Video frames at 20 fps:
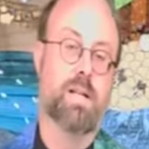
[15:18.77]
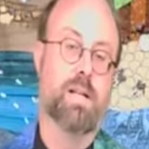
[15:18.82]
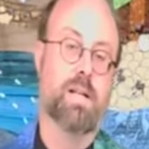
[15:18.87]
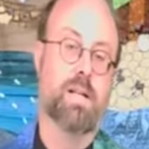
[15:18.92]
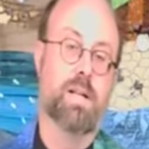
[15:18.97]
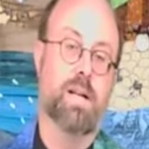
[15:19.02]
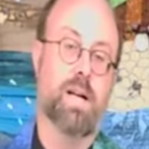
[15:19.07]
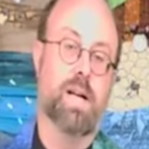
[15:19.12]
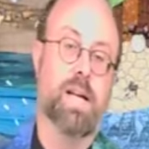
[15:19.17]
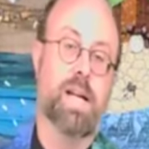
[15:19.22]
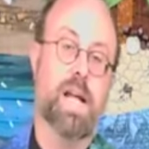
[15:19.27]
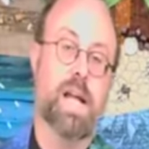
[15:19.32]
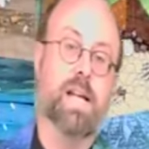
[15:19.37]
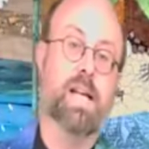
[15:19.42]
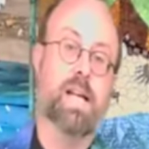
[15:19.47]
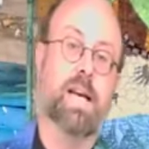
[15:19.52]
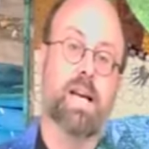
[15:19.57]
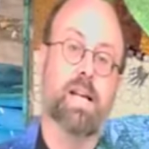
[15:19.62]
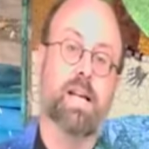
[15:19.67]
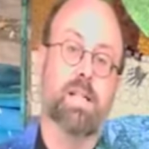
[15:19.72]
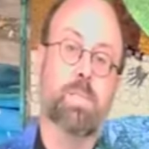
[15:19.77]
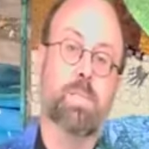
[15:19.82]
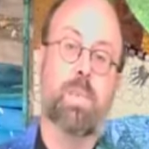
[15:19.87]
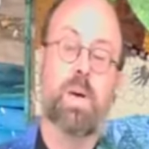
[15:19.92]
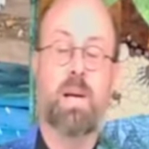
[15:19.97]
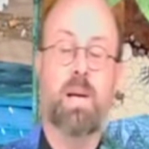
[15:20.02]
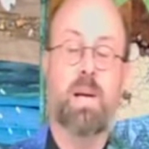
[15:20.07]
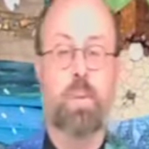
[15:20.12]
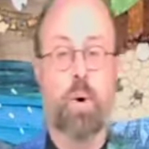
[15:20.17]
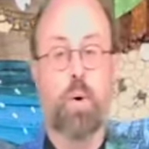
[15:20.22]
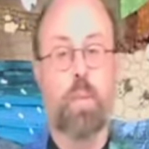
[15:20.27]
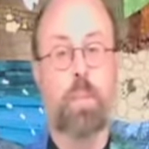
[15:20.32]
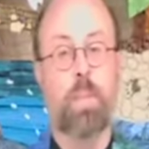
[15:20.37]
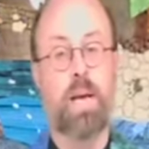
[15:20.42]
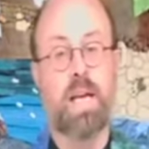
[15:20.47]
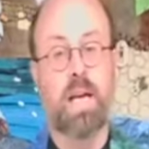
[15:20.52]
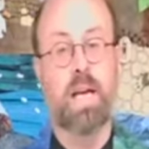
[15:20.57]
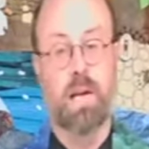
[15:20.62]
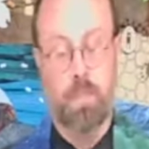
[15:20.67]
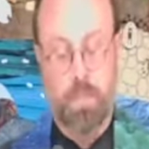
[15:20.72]
In any case, people
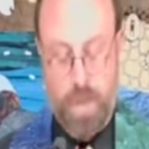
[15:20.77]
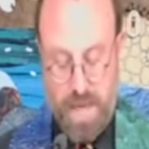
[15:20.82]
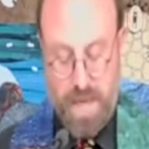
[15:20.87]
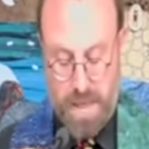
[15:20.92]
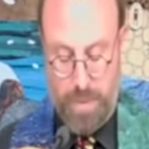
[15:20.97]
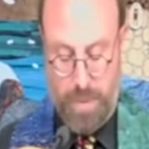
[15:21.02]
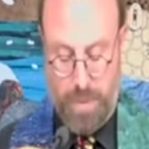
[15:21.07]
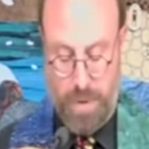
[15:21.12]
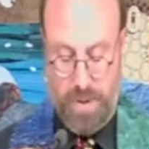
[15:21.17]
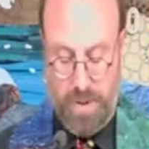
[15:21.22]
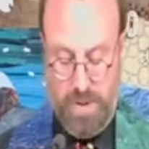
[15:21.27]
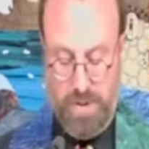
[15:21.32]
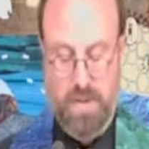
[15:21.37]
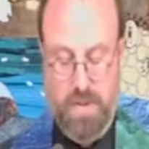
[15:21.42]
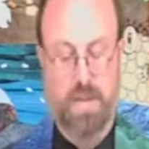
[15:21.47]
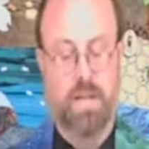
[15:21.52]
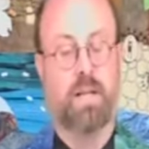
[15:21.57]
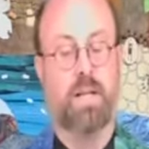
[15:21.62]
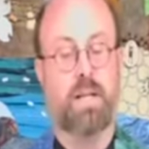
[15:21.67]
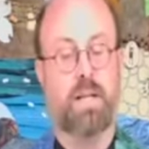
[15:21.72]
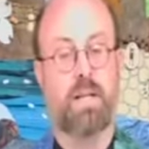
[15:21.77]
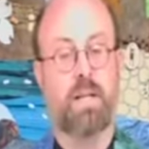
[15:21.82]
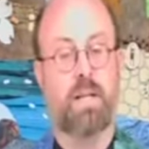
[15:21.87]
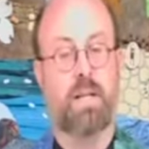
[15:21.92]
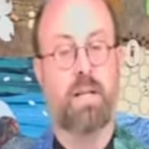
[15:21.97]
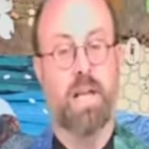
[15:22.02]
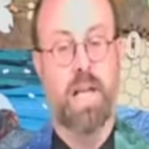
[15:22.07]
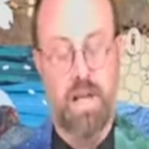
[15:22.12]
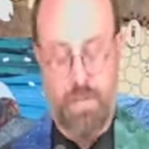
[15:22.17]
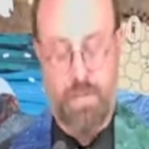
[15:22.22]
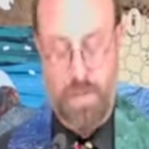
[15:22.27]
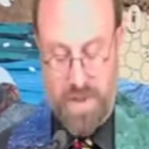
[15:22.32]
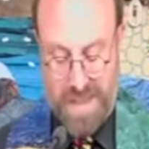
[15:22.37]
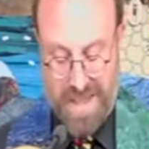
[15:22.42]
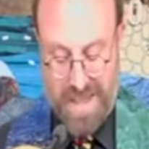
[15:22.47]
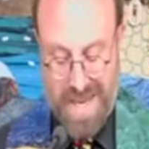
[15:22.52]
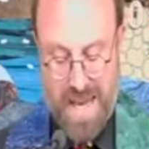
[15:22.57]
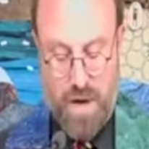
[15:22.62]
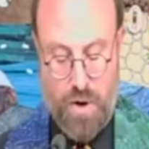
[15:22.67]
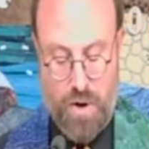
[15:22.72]
being people, even the
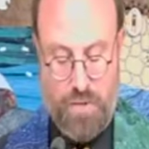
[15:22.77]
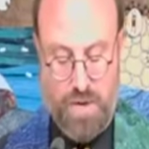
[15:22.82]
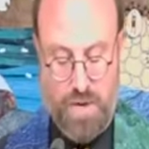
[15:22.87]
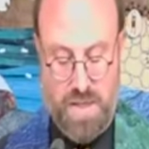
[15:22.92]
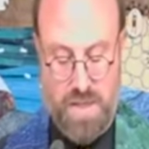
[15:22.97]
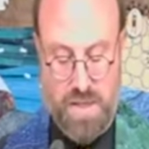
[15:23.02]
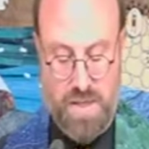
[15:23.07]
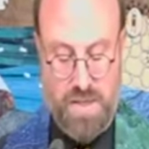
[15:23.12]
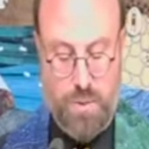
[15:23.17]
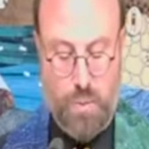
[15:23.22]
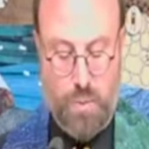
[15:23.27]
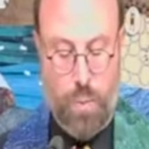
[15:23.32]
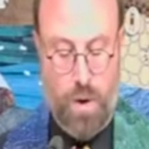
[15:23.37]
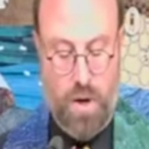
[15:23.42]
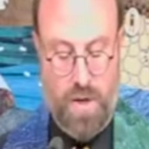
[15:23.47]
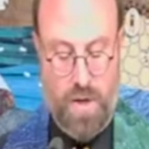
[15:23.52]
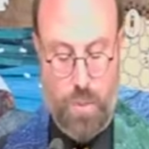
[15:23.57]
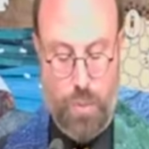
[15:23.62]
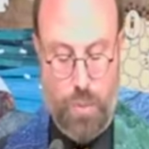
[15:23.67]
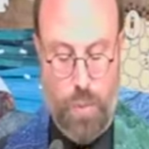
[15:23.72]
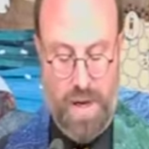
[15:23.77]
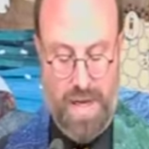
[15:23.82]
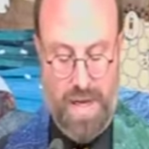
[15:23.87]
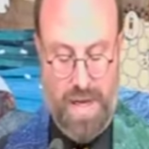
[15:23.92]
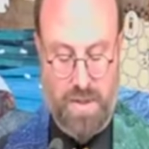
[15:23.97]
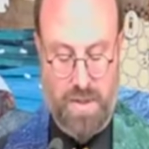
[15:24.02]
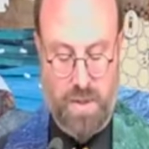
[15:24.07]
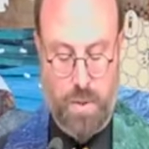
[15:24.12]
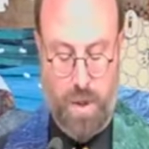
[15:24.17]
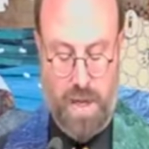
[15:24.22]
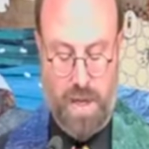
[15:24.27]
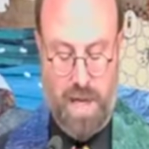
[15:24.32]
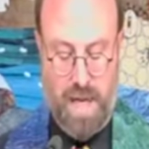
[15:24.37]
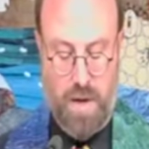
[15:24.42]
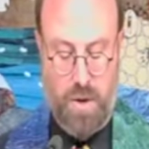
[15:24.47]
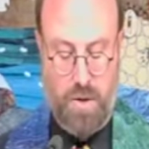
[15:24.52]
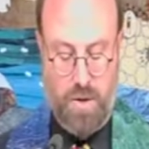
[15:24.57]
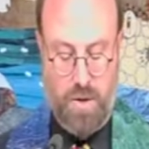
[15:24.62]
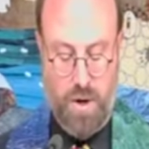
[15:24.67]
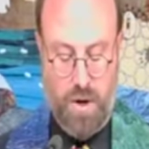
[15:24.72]
Calvinists weren't willing to
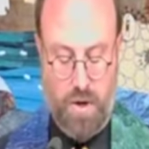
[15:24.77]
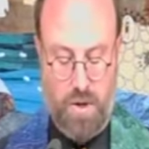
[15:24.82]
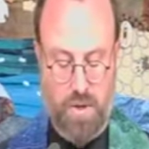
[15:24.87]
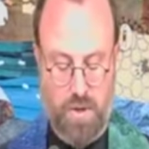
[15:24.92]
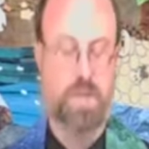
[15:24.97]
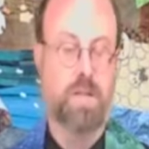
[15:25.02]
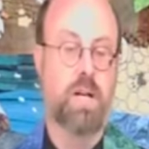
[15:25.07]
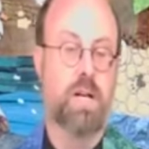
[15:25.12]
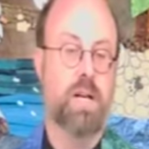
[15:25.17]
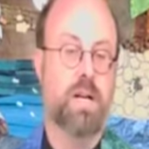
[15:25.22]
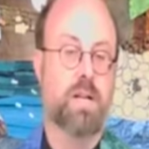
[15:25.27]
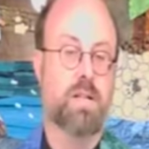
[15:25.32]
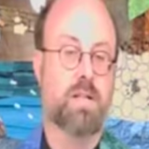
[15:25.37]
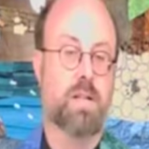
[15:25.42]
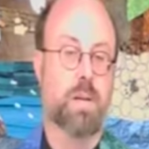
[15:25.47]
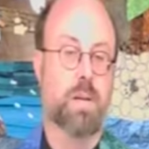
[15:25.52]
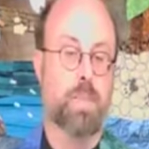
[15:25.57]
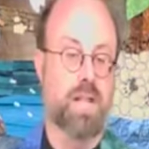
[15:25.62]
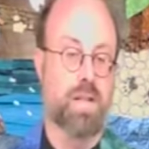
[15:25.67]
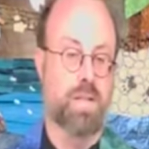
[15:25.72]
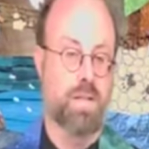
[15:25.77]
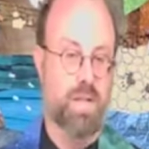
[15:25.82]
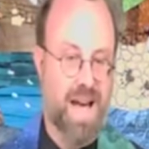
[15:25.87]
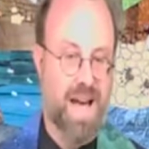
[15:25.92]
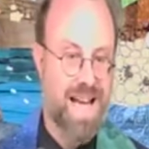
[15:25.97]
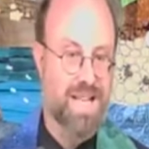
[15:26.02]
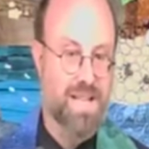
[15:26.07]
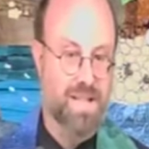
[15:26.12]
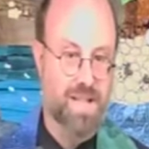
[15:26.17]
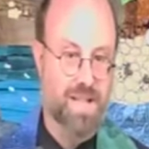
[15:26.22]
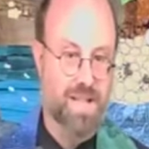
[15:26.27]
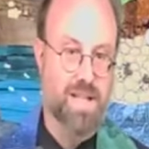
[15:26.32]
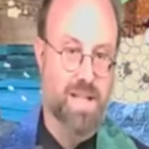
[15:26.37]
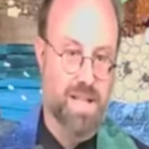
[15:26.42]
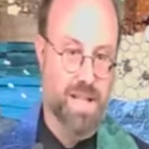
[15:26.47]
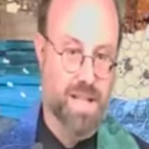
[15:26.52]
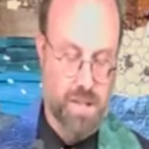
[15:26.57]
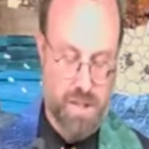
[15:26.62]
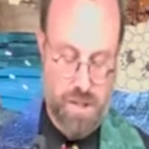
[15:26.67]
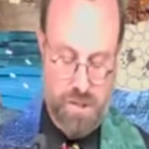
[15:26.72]
allow God to be that
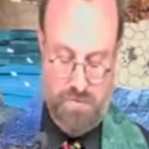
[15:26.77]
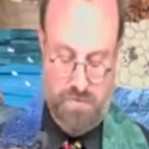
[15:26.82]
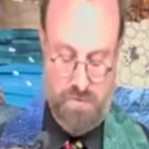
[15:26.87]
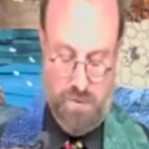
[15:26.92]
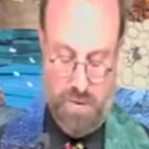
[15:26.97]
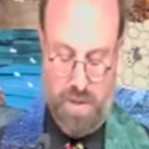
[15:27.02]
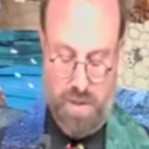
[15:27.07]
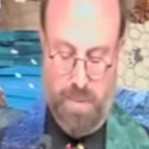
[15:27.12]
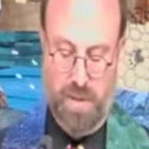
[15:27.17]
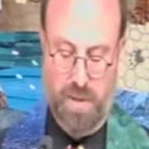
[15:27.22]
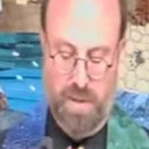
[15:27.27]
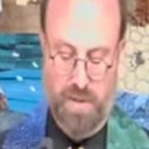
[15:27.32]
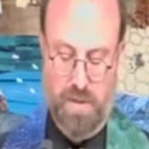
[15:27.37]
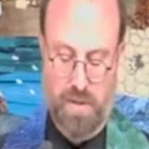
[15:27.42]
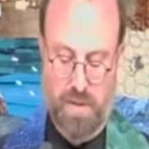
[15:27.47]
inscrutable.